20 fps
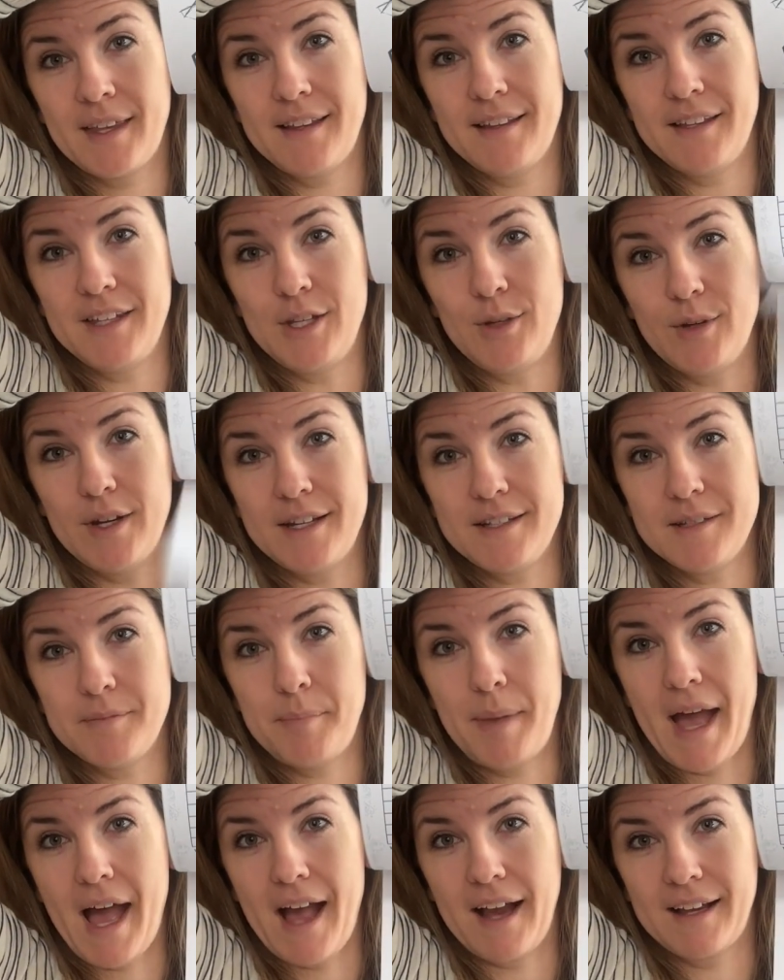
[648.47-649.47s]
unit
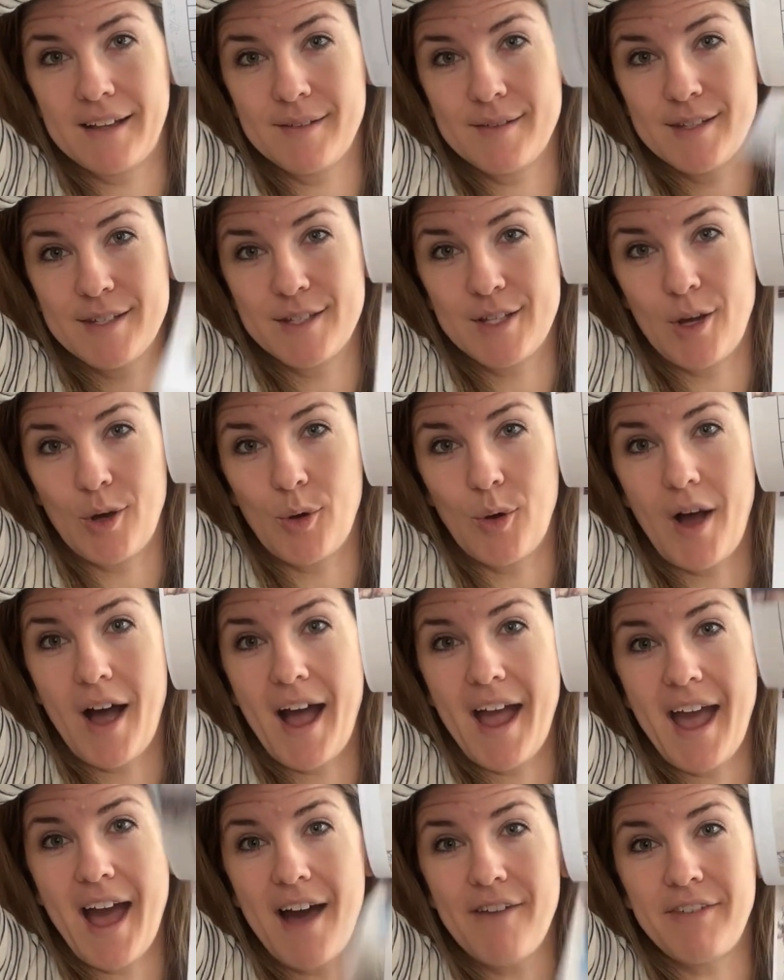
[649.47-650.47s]
pack. So
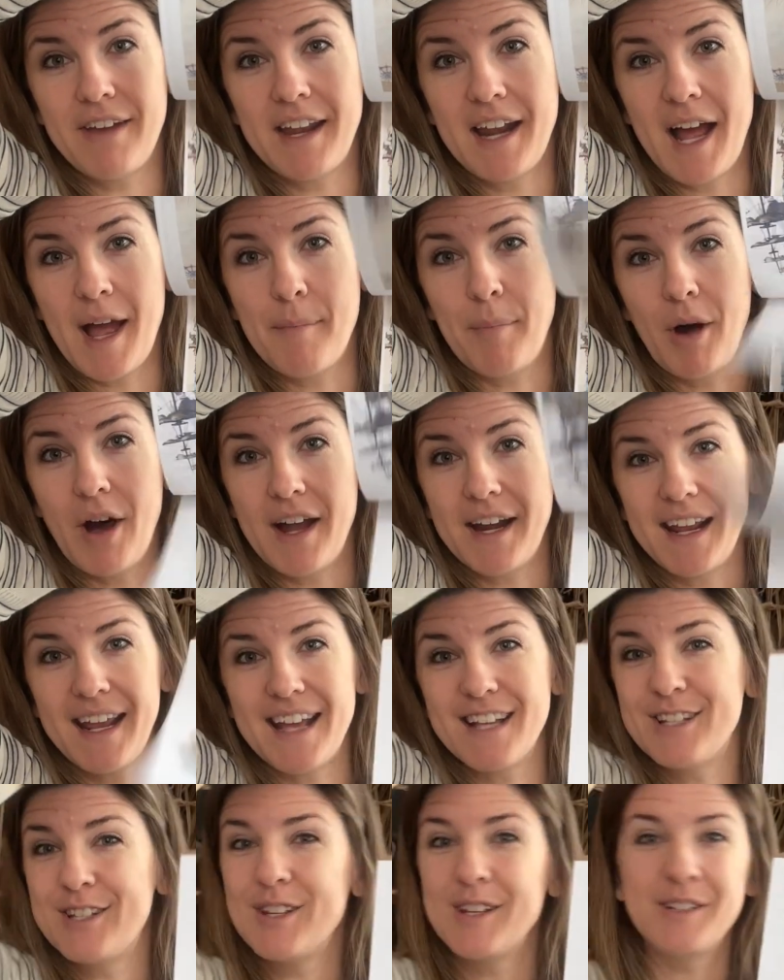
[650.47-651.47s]
I have it, I bought
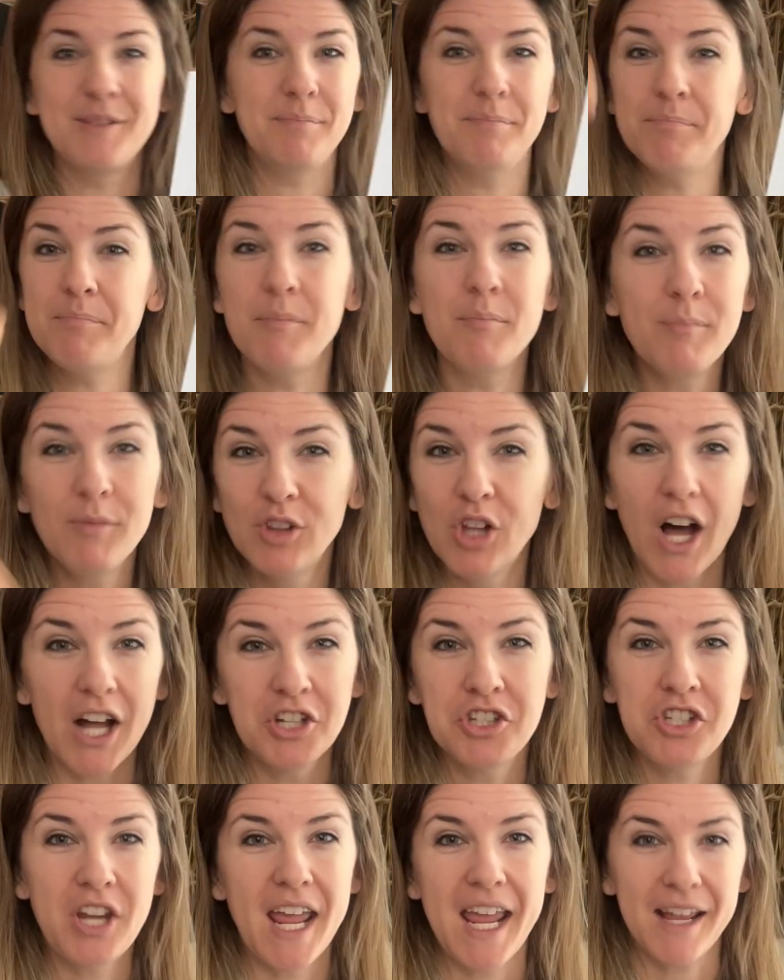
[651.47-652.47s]
it as
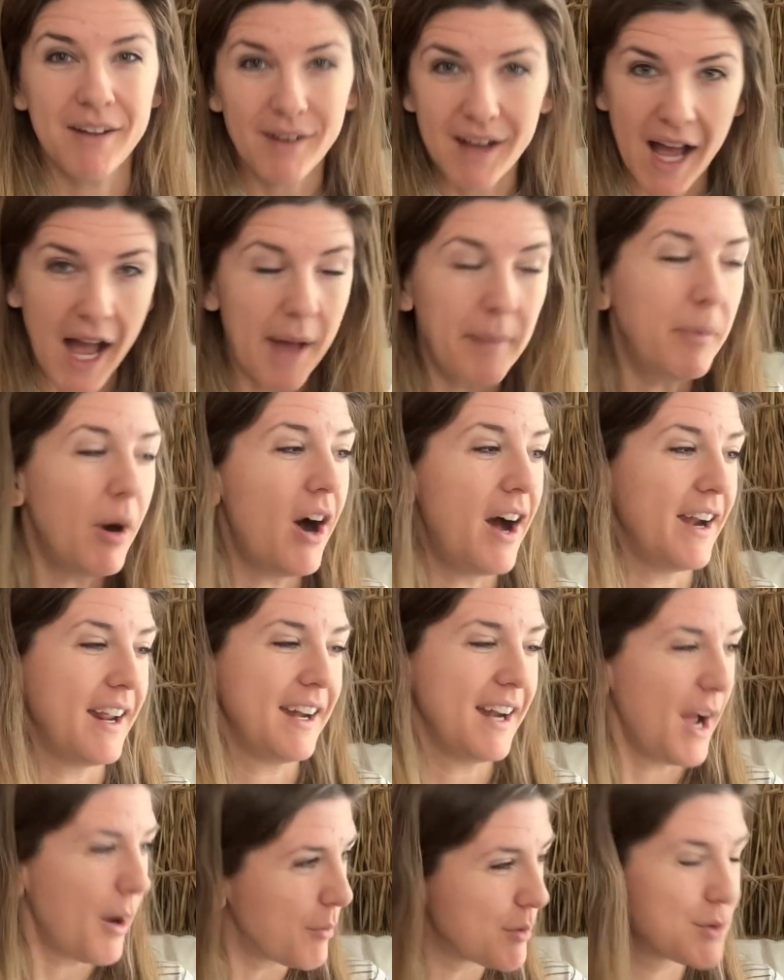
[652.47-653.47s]
launch day. I bought
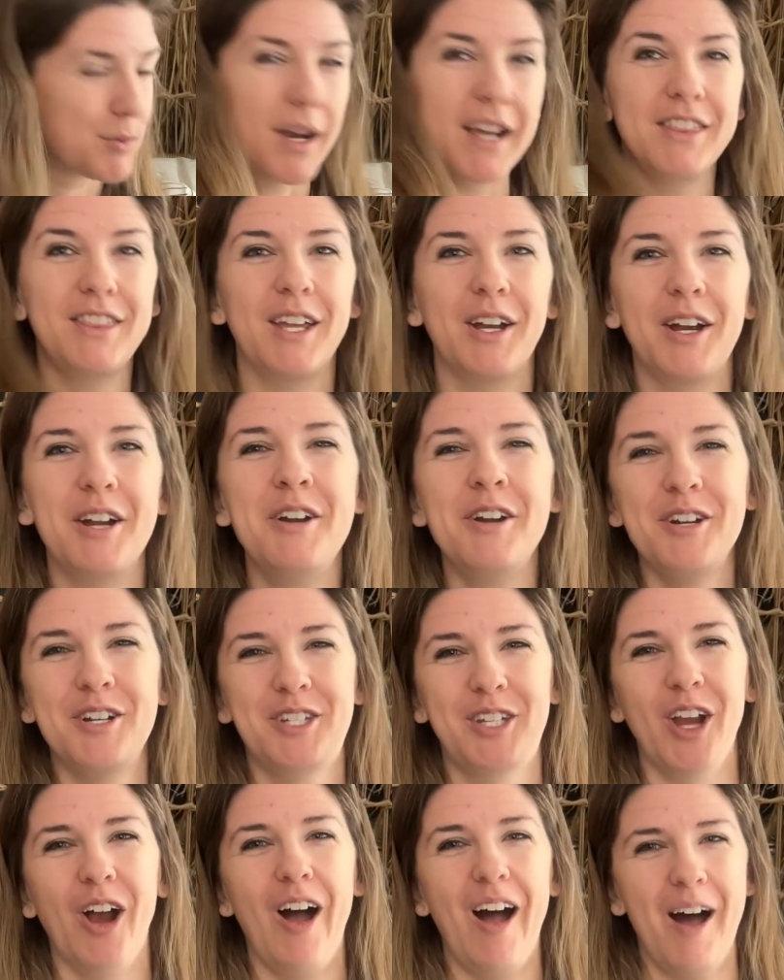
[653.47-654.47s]
it. I was right there in her
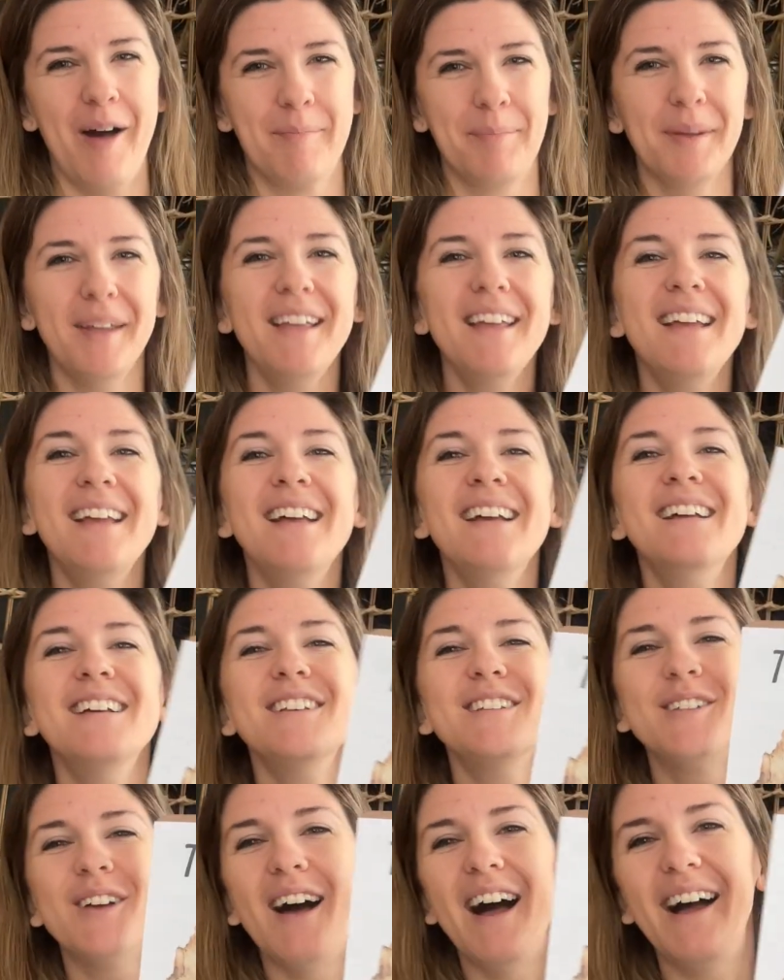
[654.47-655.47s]
shop.
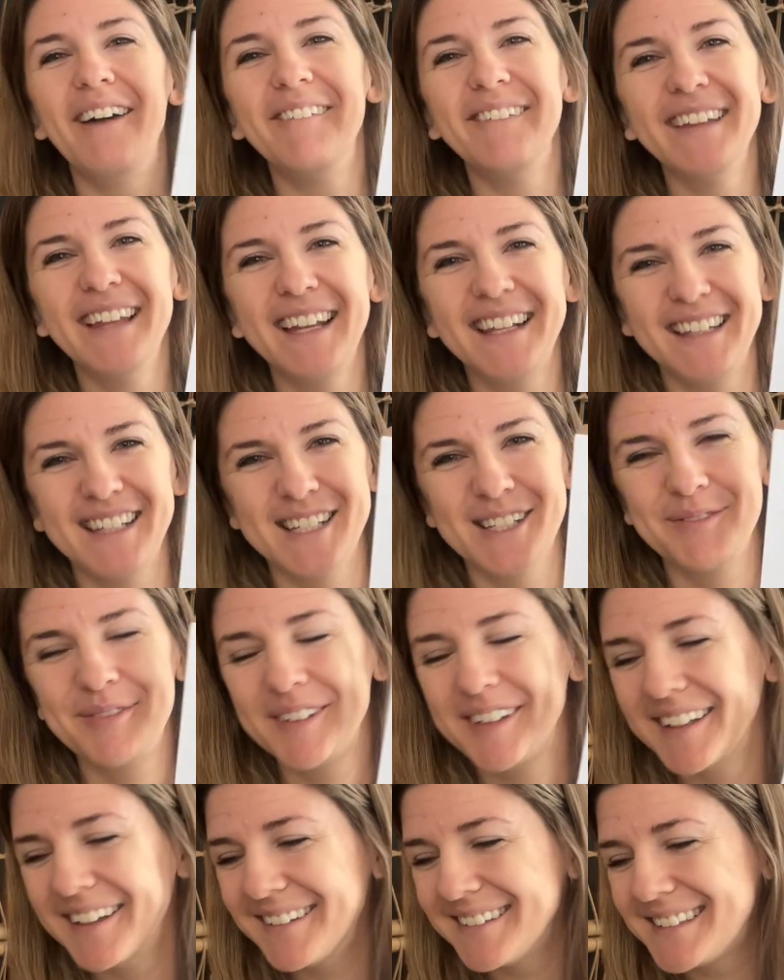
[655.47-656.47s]
So I will link this
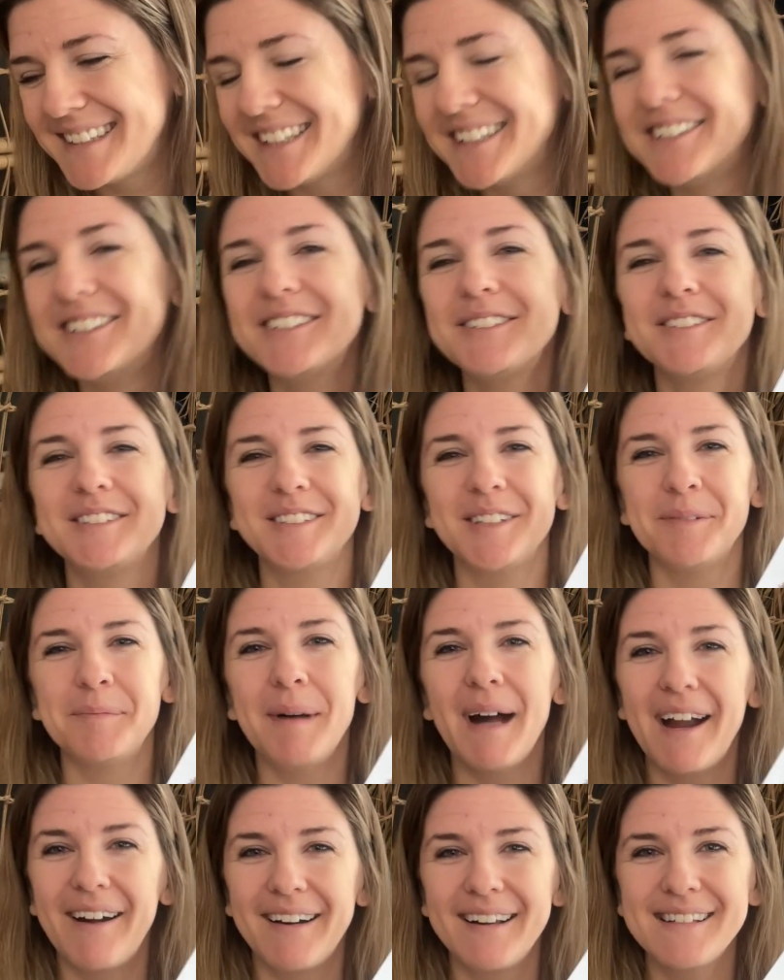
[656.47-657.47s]
below too. So
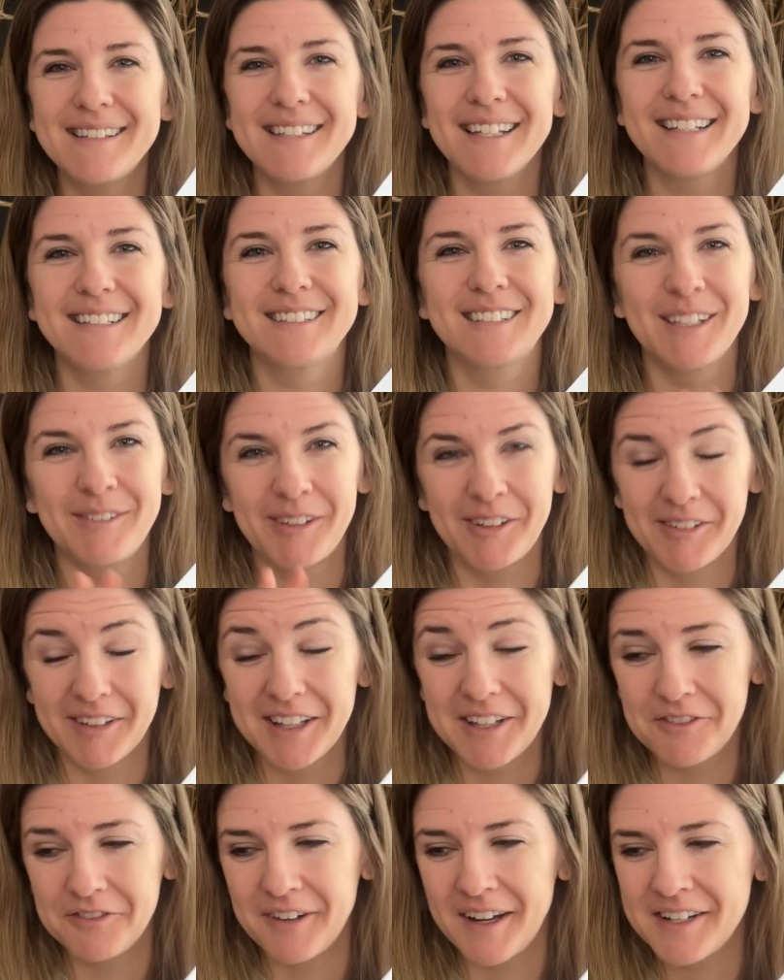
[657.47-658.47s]
pirates is going to be a
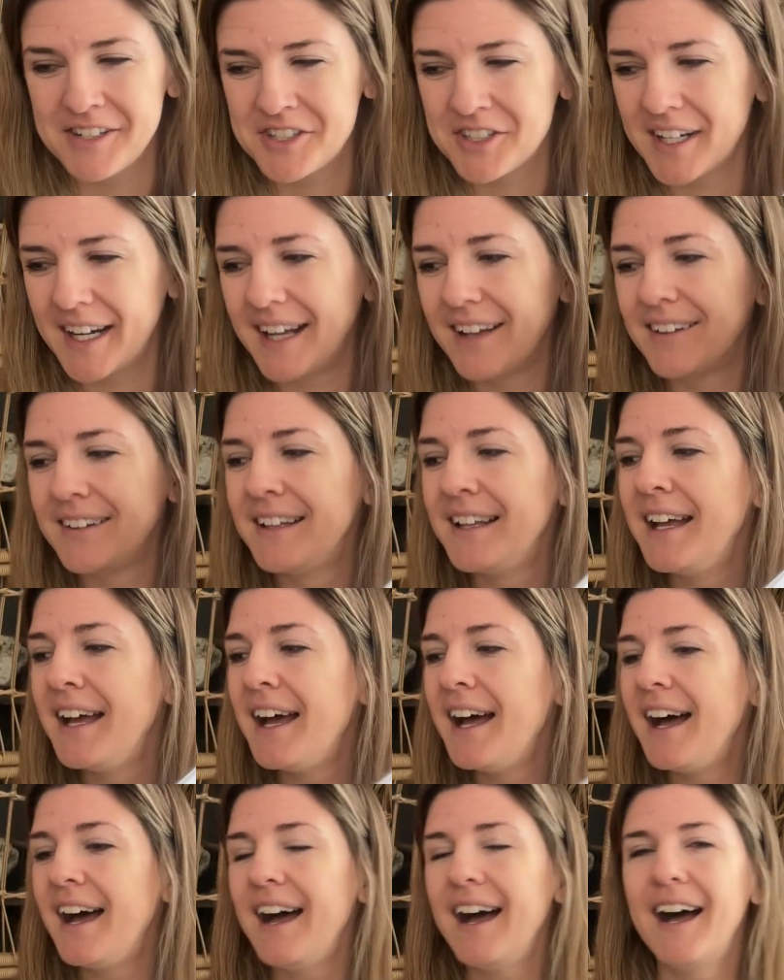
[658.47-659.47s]
really fun trail.
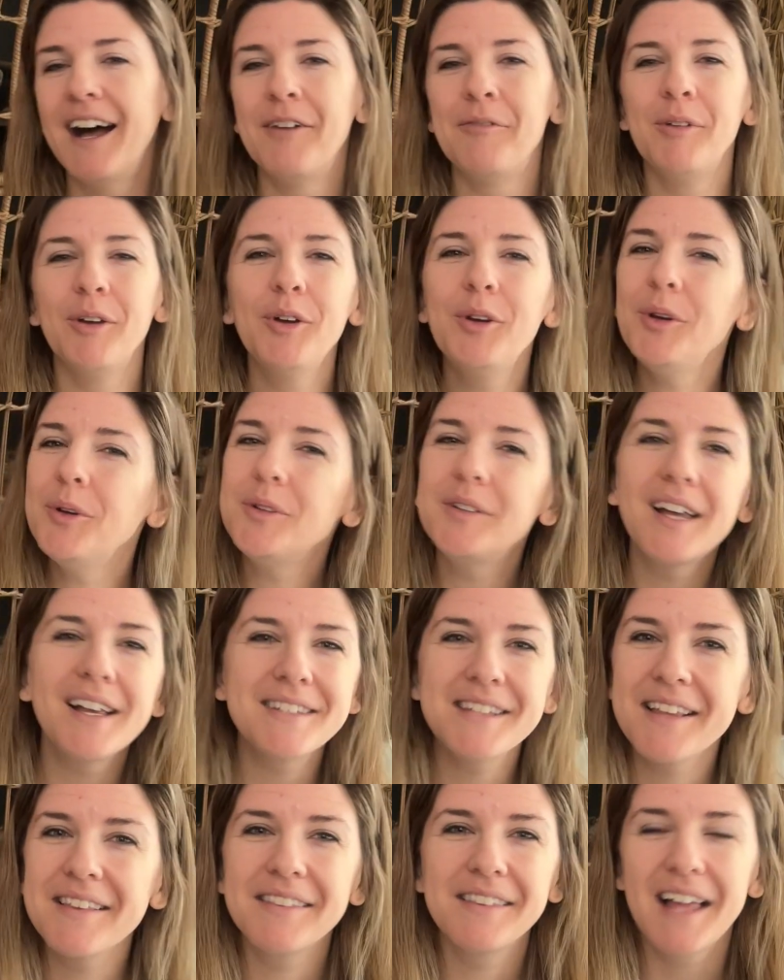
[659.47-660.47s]
Who
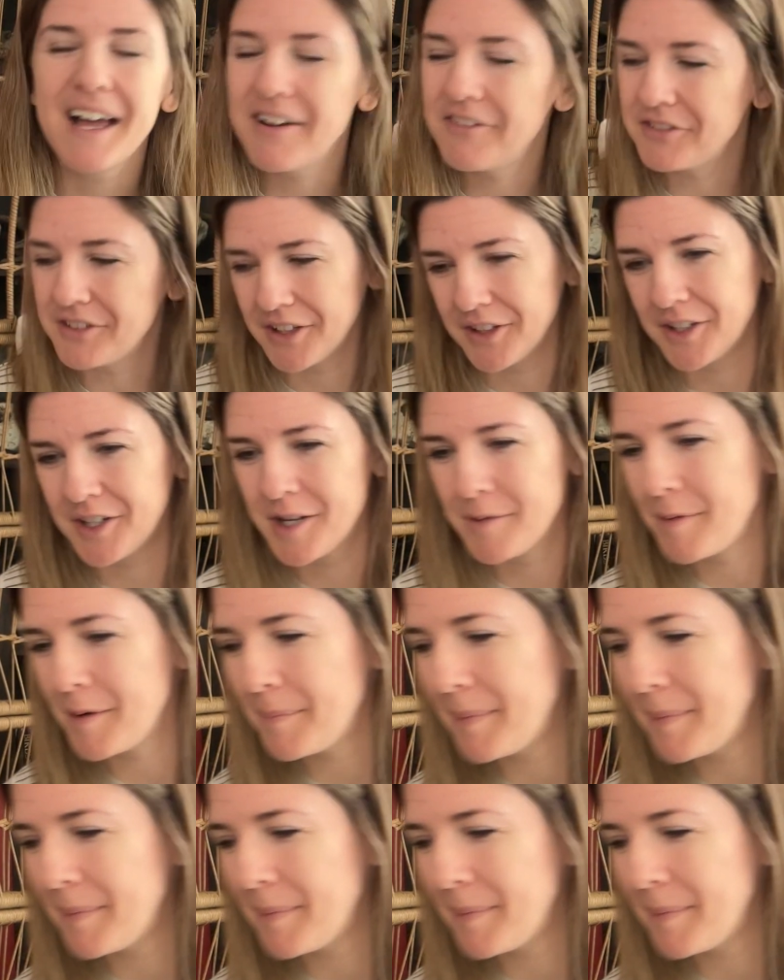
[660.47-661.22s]
doesn't love to learn about